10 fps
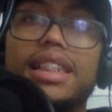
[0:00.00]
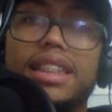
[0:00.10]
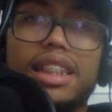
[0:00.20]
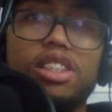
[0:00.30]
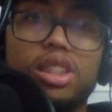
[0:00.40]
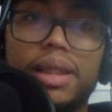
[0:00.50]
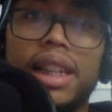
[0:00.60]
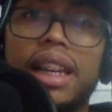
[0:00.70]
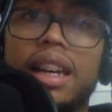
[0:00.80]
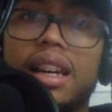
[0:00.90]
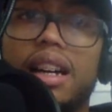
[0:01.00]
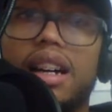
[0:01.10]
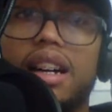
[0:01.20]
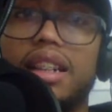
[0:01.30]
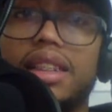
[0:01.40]

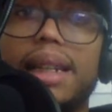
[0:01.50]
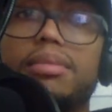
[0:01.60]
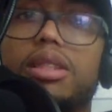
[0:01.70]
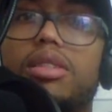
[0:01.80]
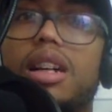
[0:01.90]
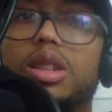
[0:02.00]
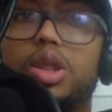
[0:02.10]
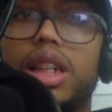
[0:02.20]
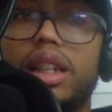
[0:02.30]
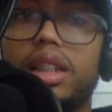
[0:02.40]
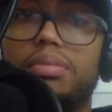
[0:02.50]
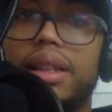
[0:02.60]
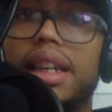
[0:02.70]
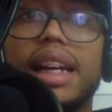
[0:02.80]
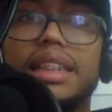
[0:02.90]
deemed the cross-check to
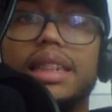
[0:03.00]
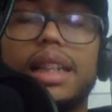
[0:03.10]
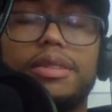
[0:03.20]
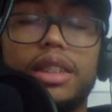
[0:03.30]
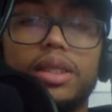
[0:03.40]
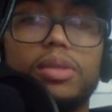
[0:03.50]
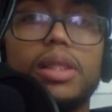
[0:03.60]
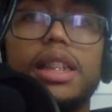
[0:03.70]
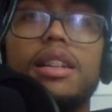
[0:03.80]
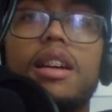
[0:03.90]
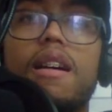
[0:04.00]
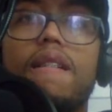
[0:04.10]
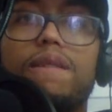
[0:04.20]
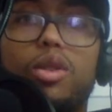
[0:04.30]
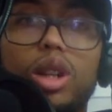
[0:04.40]
be excessively
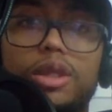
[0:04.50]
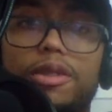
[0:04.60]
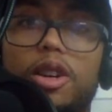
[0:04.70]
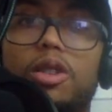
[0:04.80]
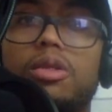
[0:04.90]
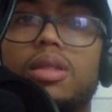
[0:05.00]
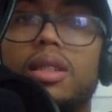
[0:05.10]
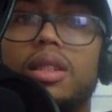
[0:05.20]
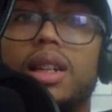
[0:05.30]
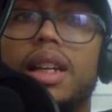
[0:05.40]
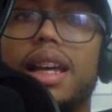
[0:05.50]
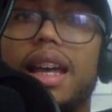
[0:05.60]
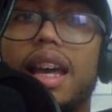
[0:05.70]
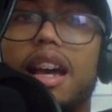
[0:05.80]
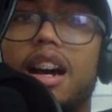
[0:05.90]
forceful,
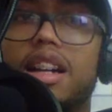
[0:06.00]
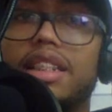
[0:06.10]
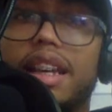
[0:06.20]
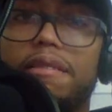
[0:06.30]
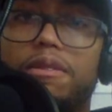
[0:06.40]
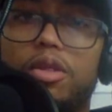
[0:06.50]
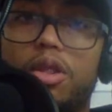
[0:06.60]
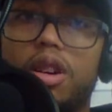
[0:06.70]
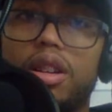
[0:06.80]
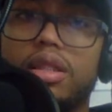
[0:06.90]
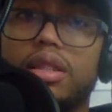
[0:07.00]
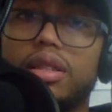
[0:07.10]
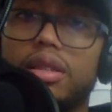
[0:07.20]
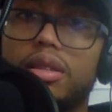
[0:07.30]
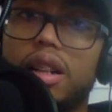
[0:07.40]
therefore
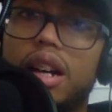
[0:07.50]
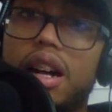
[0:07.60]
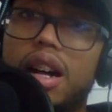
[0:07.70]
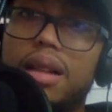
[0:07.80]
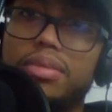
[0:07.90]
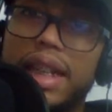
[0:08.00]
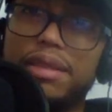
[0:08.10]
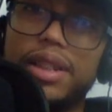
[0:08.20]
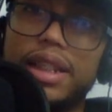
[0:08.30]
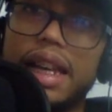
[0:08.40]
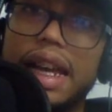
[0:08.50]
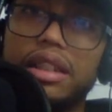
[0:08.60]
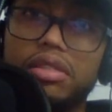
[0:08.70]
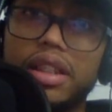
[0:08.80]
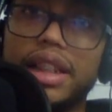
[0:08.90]
giving
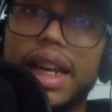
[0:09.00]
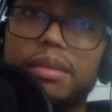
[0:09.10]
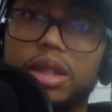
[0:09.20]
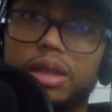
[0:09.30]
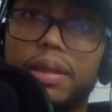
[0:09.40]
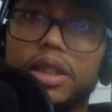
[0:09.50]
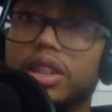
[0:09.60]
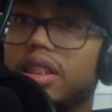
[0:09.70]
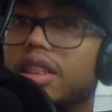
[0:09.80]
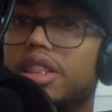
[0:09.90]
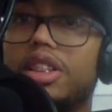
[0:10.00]
a 3-game suspension. Because,